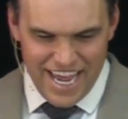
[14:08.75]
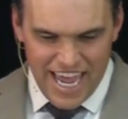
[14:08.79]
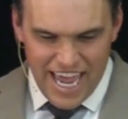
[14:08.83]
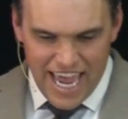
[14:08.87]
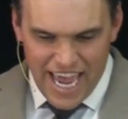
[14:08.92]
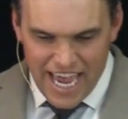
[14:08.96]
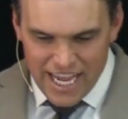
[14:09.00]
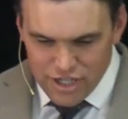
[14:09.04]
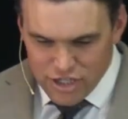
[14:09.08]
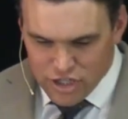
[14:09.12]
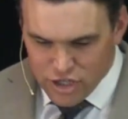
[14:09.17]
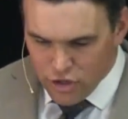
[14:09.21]

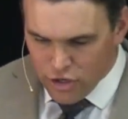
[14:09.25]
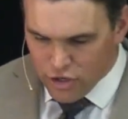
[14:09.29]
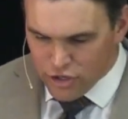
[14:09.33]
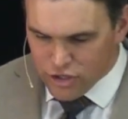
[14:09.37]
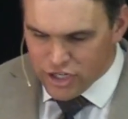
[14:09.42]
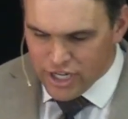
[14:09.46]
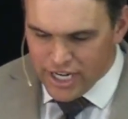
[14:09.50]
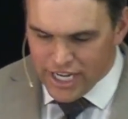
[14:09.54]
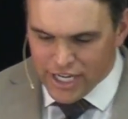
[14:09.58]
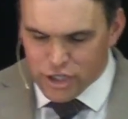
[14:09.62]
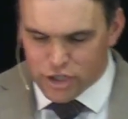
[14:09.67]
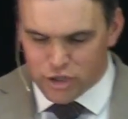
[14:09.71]
And so there's
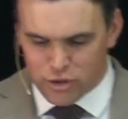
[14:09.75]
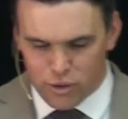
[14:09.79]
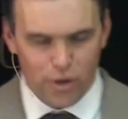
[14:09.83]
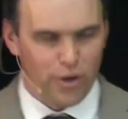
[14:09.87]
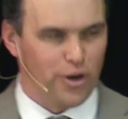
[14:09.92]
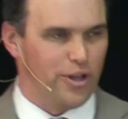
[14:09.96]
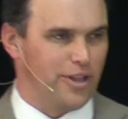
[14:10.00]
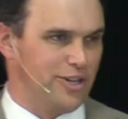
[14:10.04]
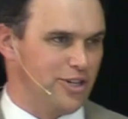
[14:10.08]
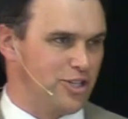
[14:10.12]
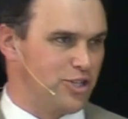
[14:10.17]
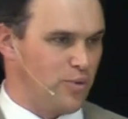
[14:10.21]
an intro to
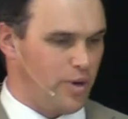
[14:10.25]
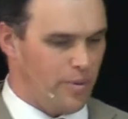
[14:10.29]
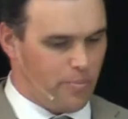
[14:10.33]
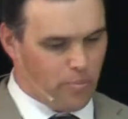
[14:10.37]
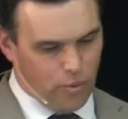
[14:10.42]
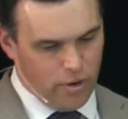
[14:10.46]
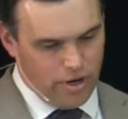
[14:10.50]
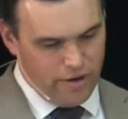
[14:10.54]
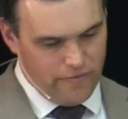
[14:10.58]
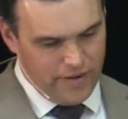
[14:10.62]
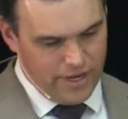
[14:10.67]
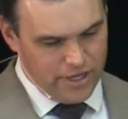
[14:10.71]
this three
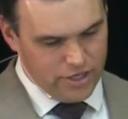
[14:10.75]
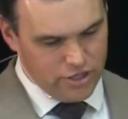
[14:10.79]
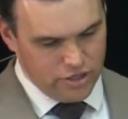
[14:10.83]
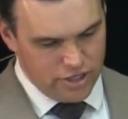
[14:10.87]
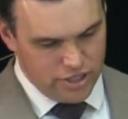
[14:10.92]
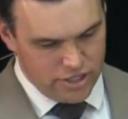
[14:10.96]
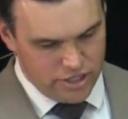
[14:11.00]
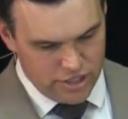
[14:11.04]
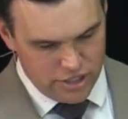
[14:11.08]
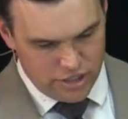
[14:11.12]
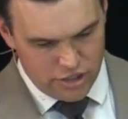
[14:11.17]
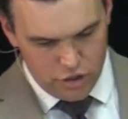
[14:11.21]
point
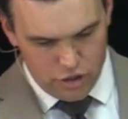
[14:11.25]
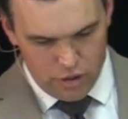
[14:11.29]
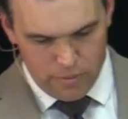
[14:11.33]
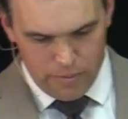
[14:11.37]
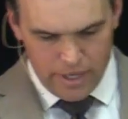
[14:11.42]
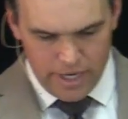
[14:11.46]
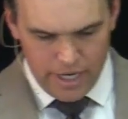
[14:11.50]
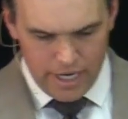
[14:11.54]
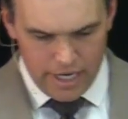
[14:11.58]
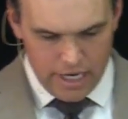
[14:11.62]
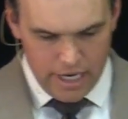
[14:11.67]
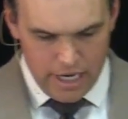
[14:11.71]
evangelistic
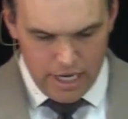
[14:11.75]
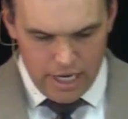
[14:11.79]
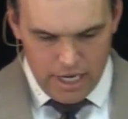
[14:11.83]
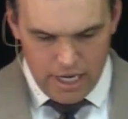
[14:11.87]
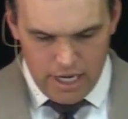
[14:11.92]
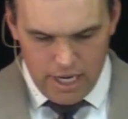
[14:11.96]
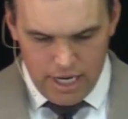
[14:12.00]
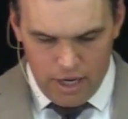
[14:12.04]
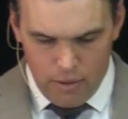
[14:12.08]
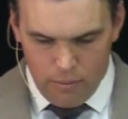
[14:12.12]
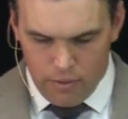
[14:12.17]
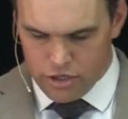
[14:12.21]
sermon, and
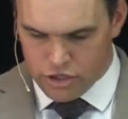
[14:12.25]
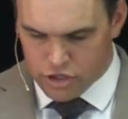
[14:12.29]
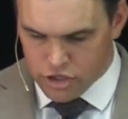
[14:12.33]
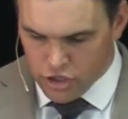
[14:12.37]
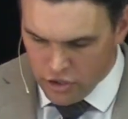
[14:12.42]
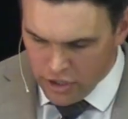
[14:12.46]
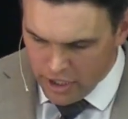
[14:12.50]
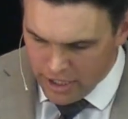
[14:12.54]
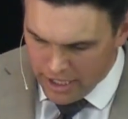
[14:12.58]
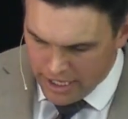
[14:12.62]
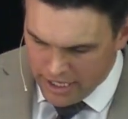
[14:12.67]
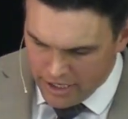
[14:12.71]
I want to show
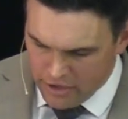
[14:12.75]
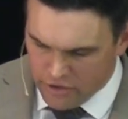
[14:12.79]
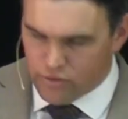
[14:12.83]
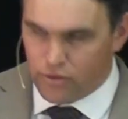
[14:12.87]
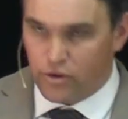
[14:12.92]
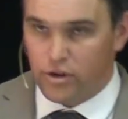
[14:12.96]
you that intro.